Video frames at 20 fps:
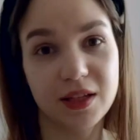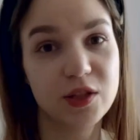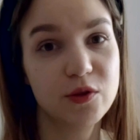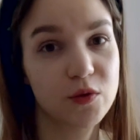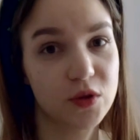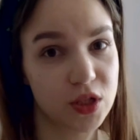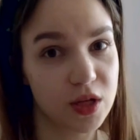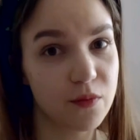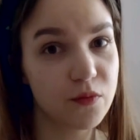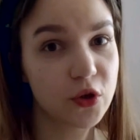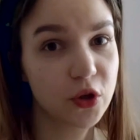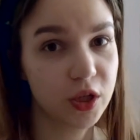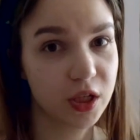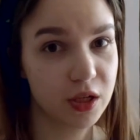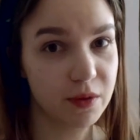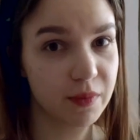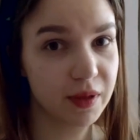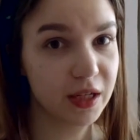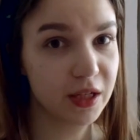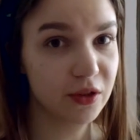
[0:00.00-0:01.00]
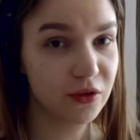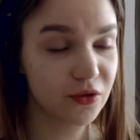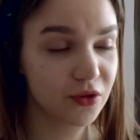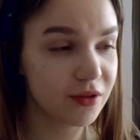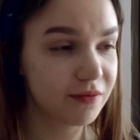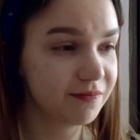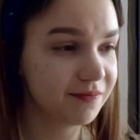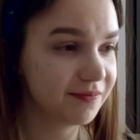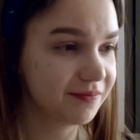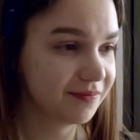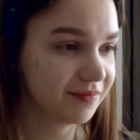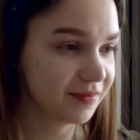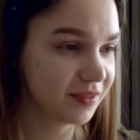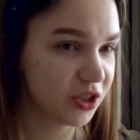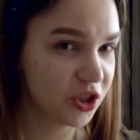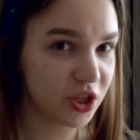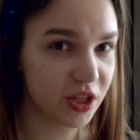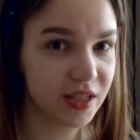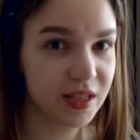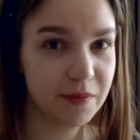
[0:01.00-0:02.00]
That's what I'm talking about.
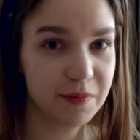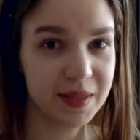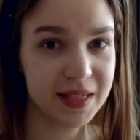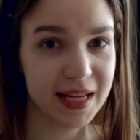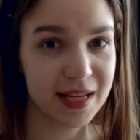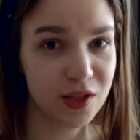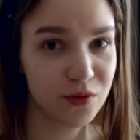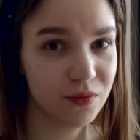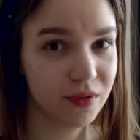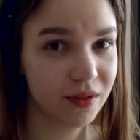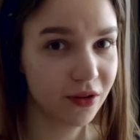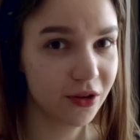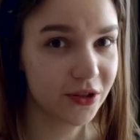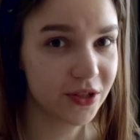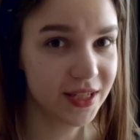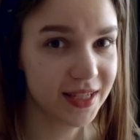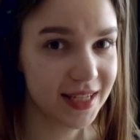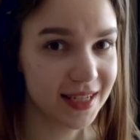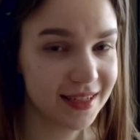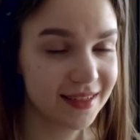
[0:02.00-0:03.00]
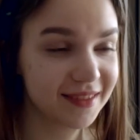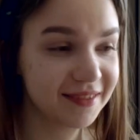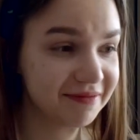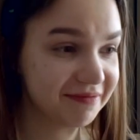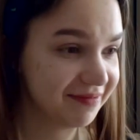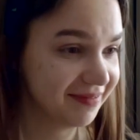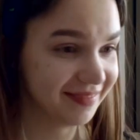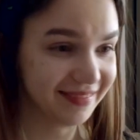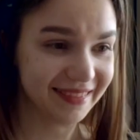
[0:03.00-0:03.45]
She's obsessed with her son.